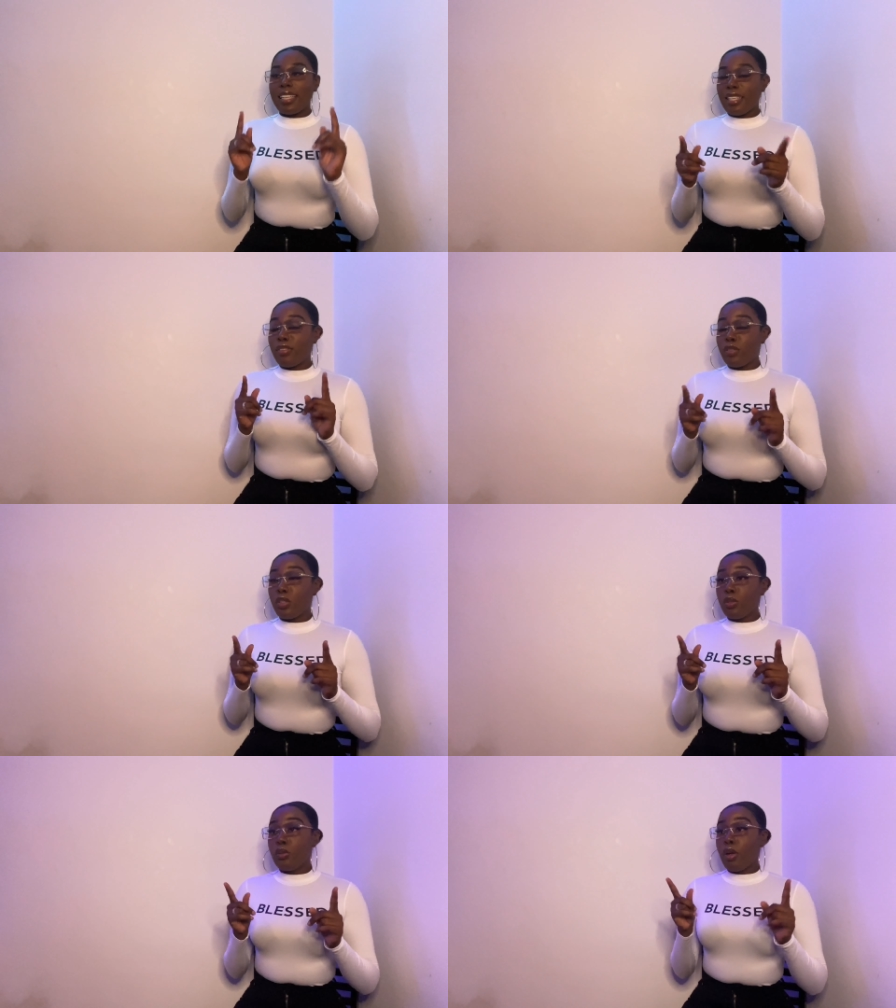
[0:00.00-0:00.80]
give
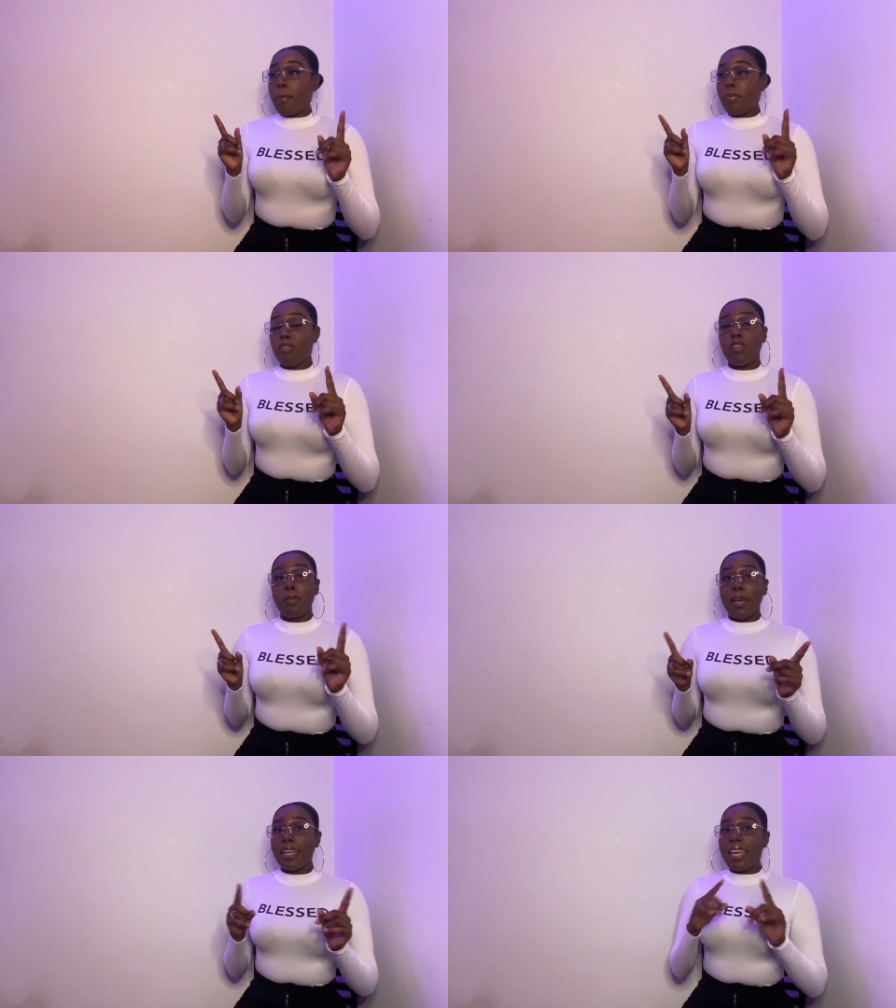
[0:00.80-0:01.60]
you before
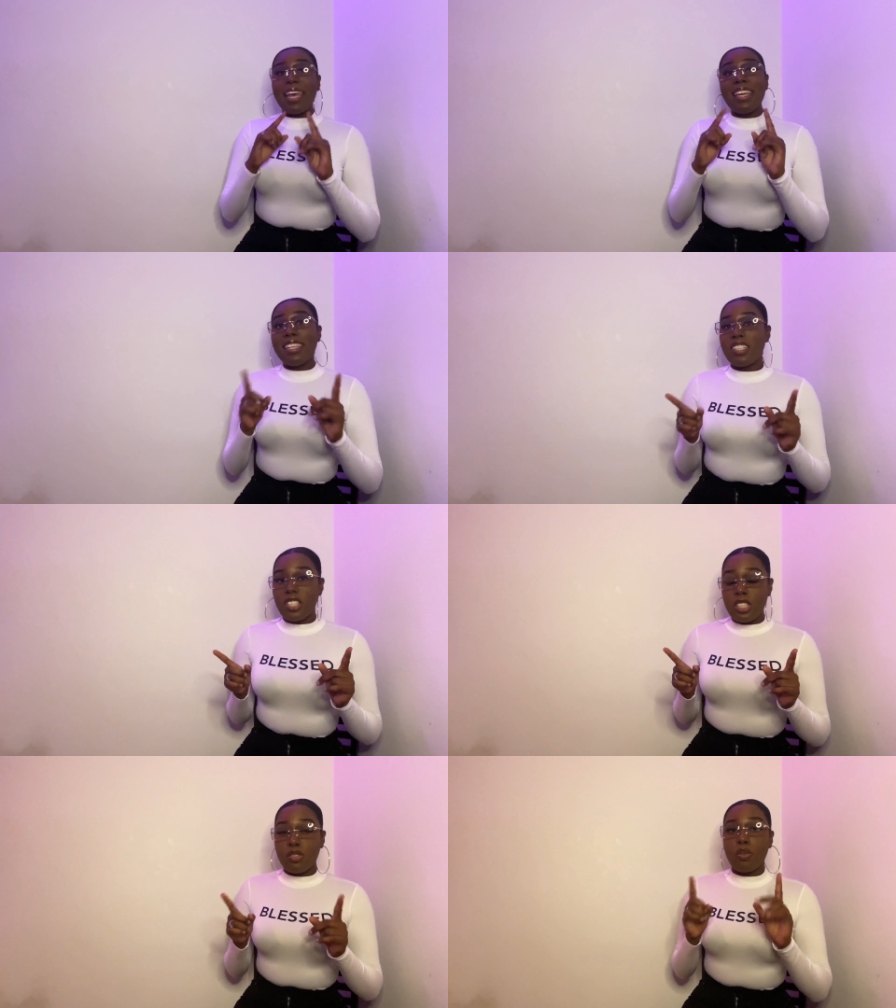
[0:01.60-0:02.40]
buying any
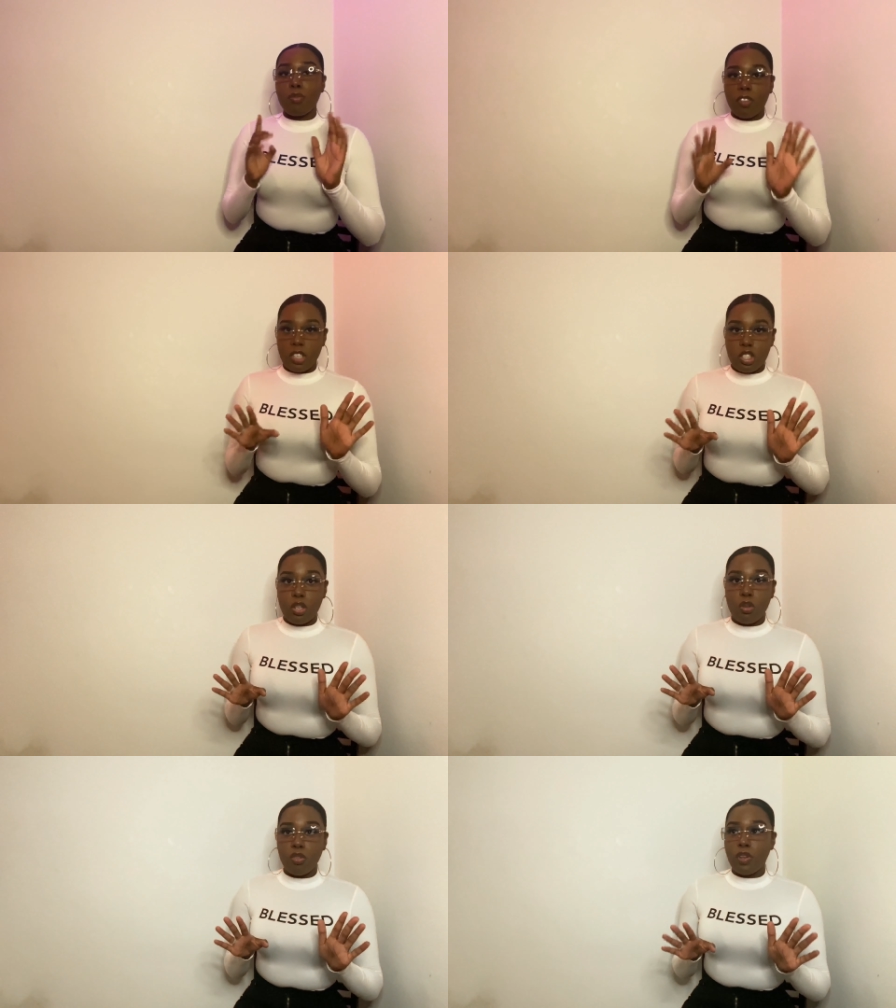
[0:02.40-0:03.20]
jeans from fashion
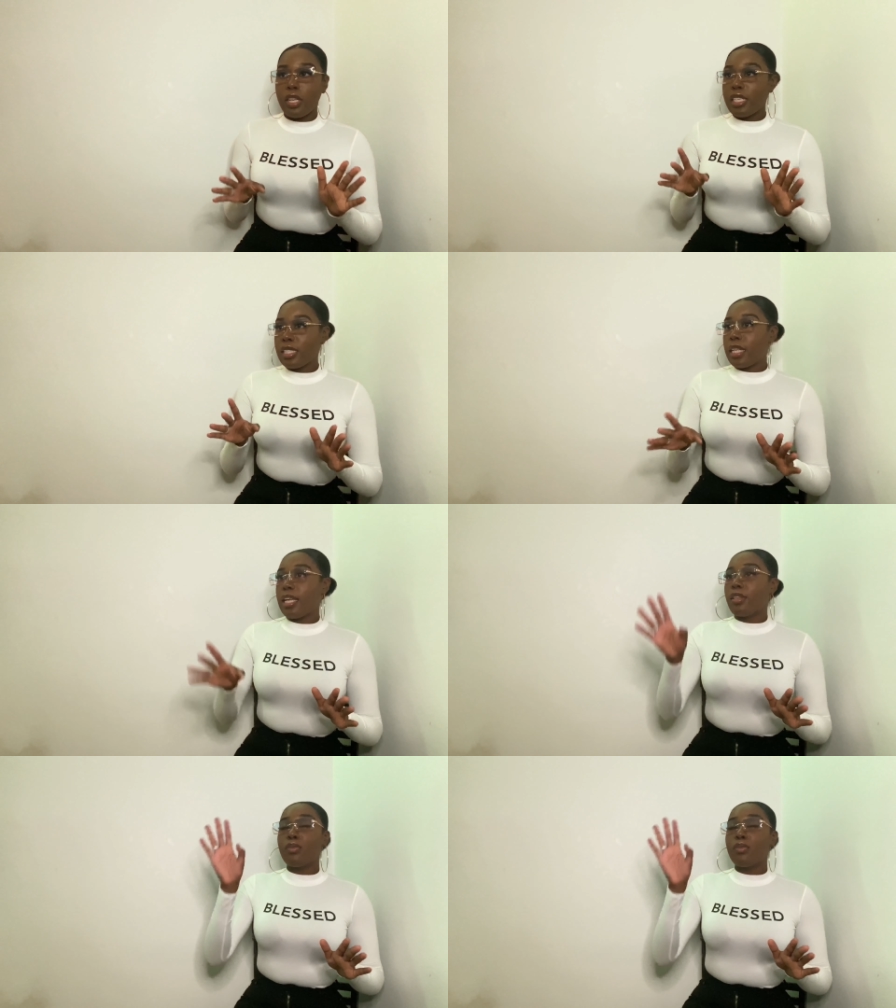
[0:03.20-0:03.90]
nova is that